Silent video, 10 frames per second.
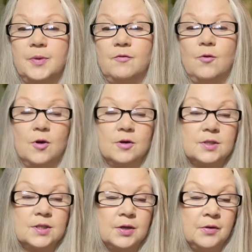before.
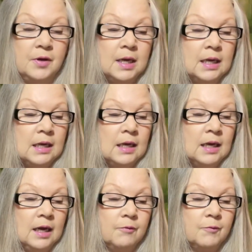So
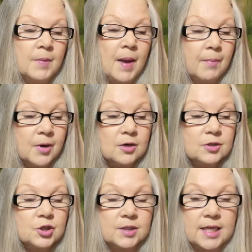remember
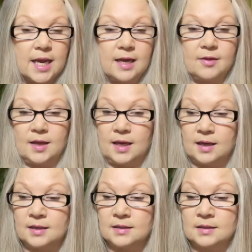to take
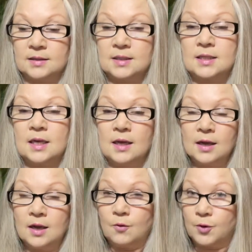things
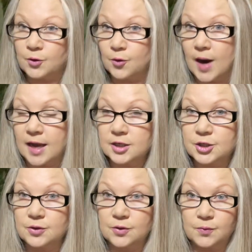with
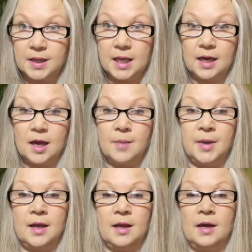gratitude when they come
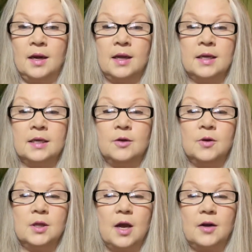in. I know a
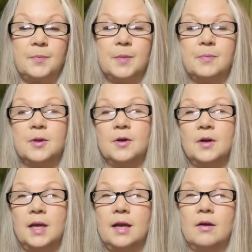lot of people are
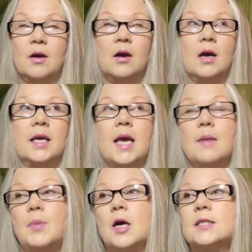like, oh, I
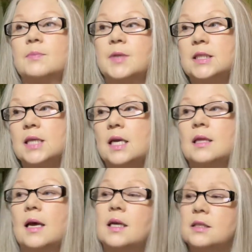can't possibly take
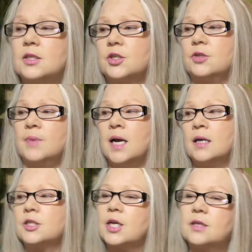that. It's too
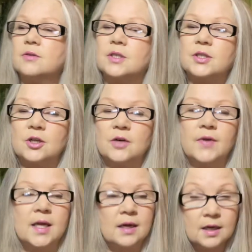much. I don't deserve
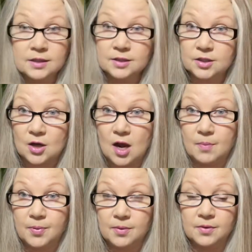it.
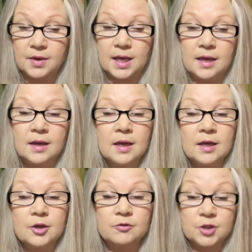Stop. Okay,
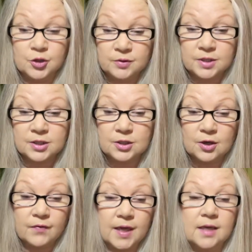you do
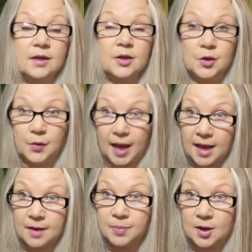deserve it. You
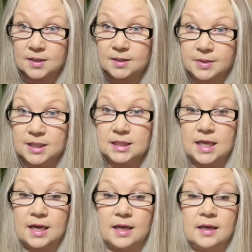can possibly
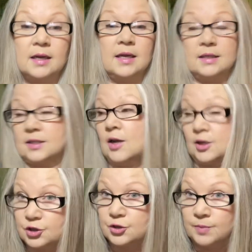take it. It's
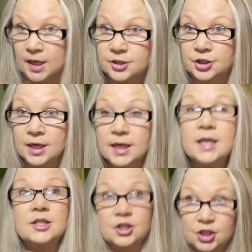not too much.
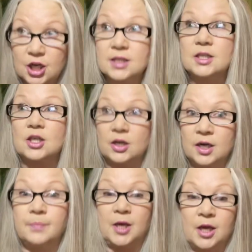It's just
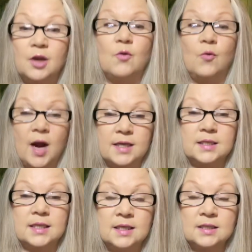gonna be
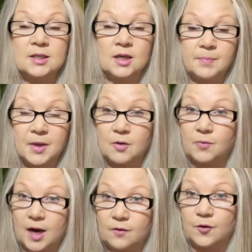right, and it's gonna be
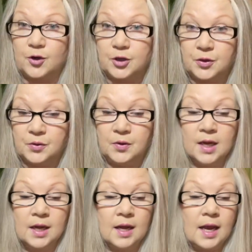right for you.
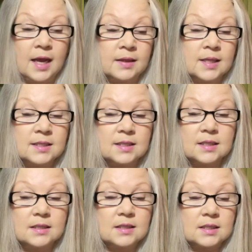And this
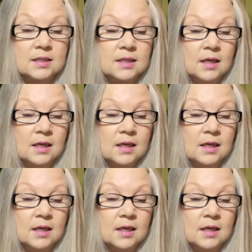is,